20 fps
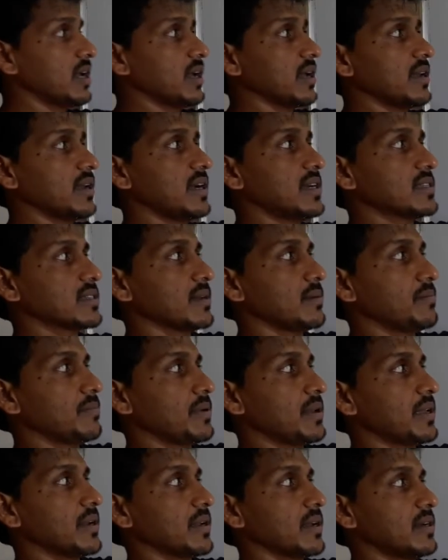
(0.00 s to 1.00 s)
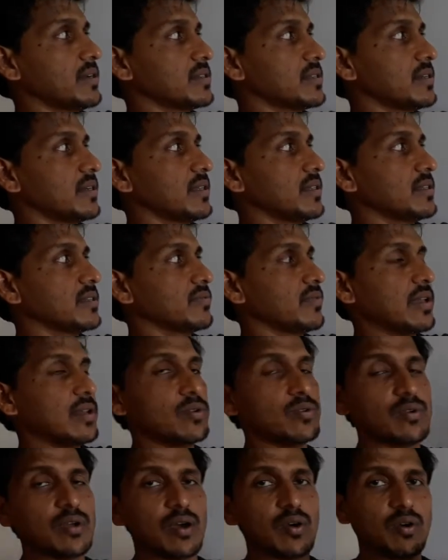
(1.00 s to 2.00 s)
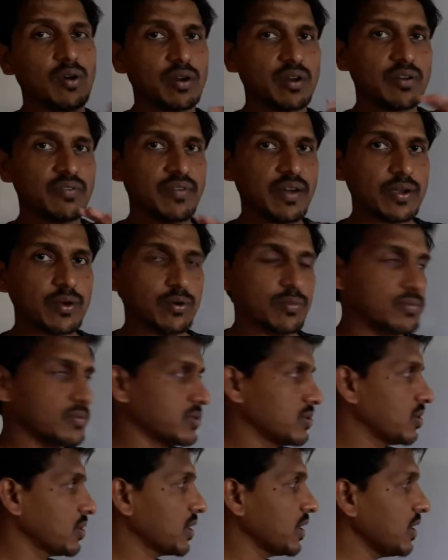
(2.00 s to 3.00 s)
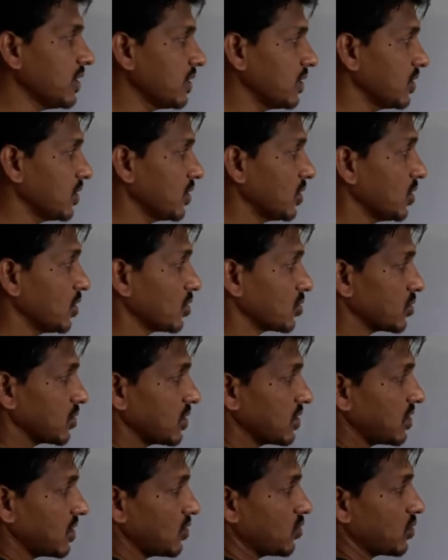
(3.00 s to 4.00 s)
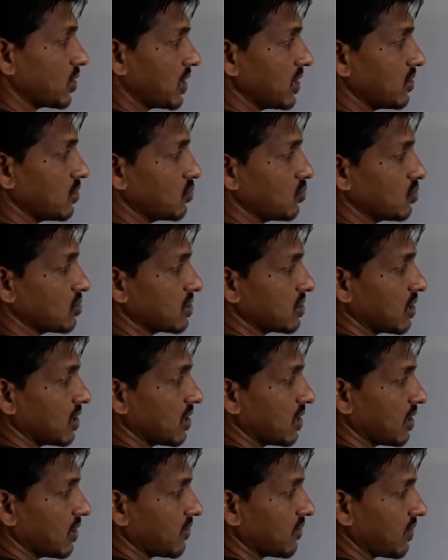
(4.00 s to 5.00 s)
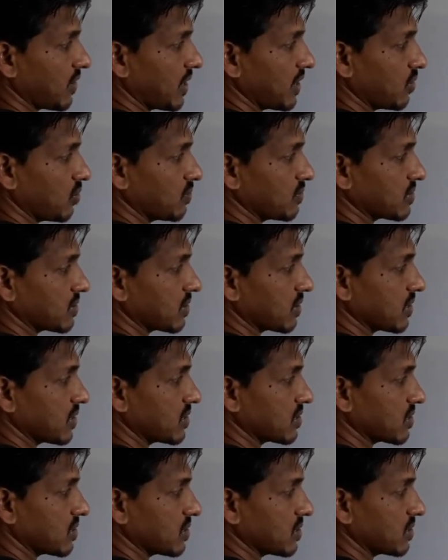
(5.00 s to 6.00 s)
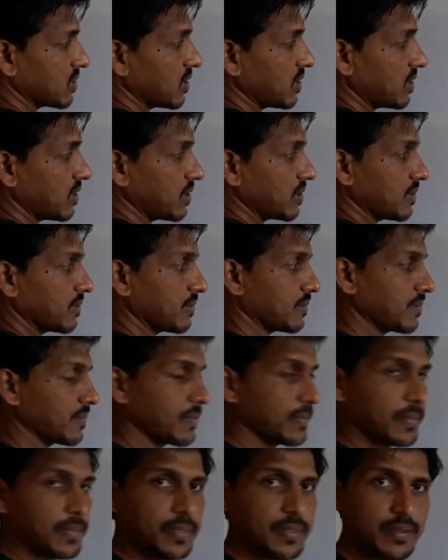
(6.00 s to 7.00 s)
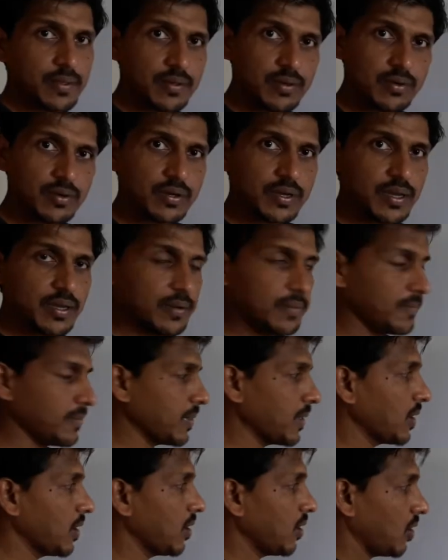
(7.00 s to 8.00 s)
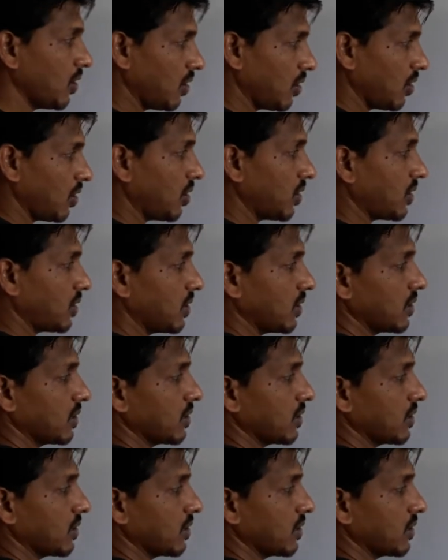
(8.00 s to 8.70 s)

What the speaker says: let's compare, consider this value you have got at 5 ohms. Okay, so either you can use a 5 ohms resistance here, okay, or